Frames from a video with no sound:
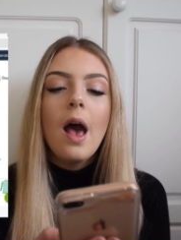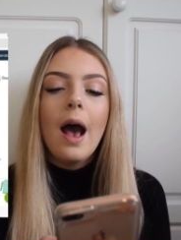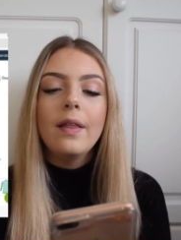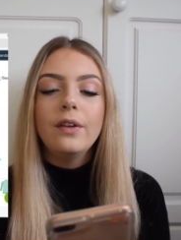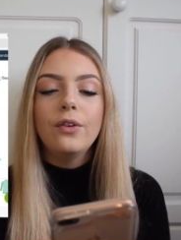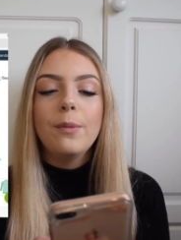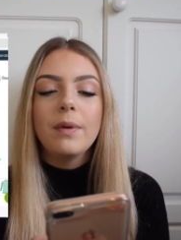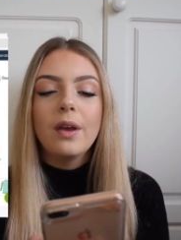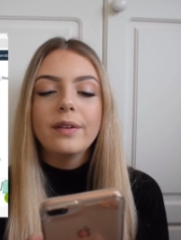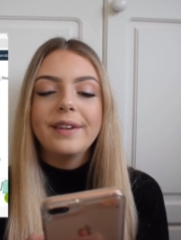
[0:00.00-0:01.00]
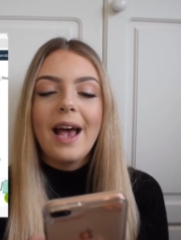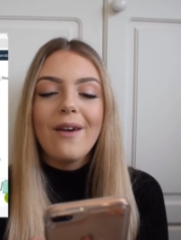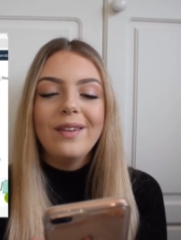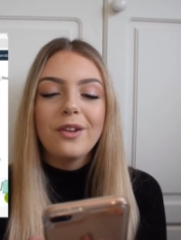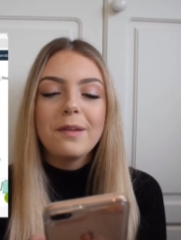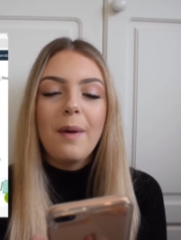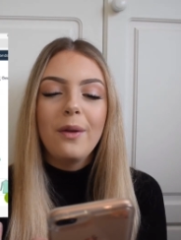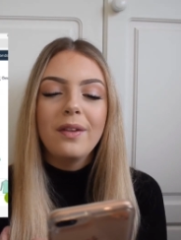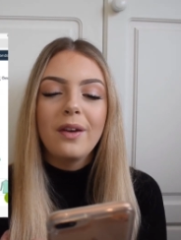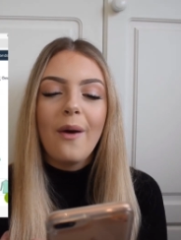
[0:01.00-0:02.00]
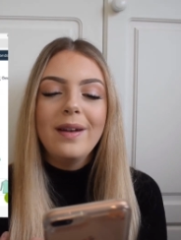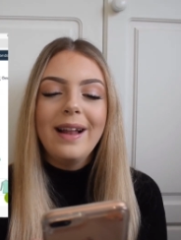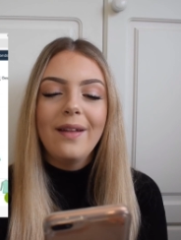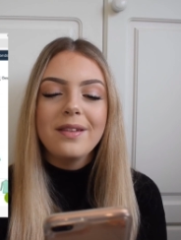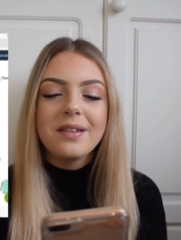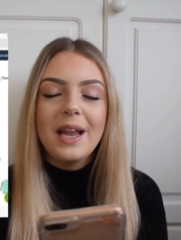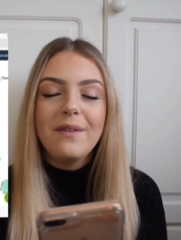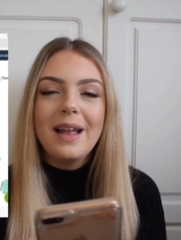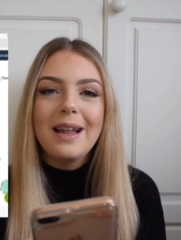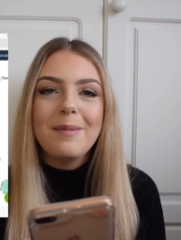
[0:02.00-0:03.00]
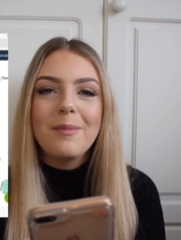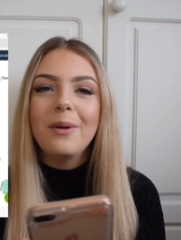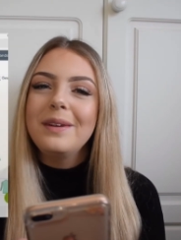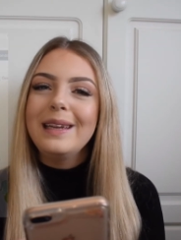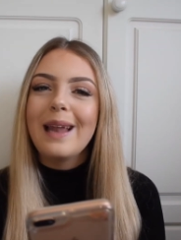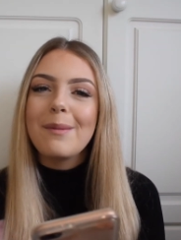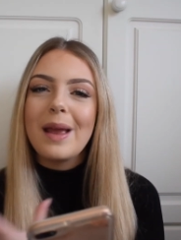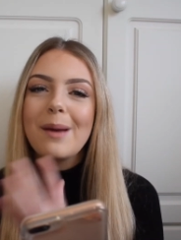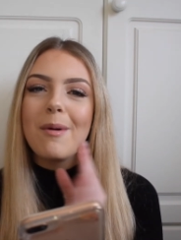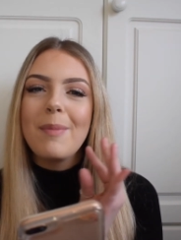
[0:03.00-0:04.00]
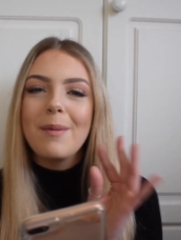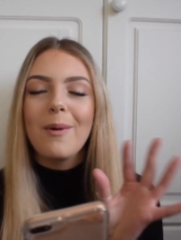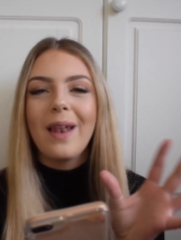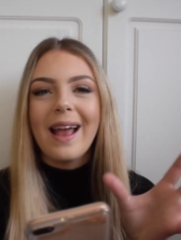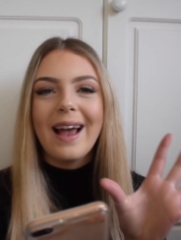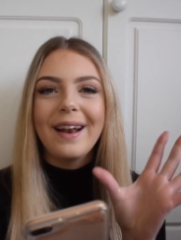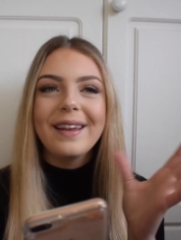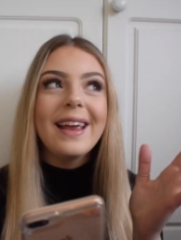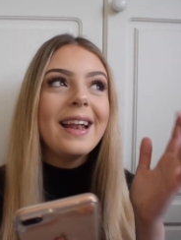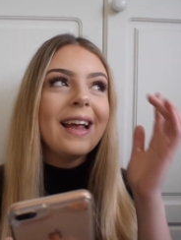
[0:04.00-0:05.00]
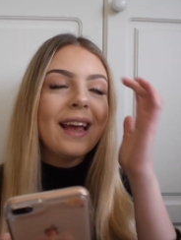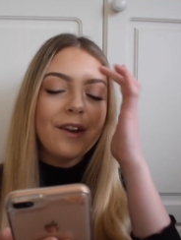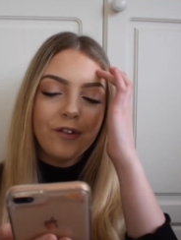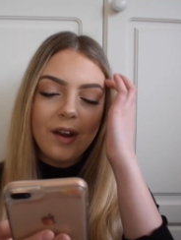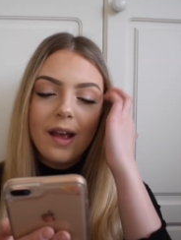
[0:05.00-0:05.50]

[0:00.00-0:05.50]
and these are super cute because they have little spots going down the sleeves to add a bit more detail and make them a bit more like kind of kiddie-ish.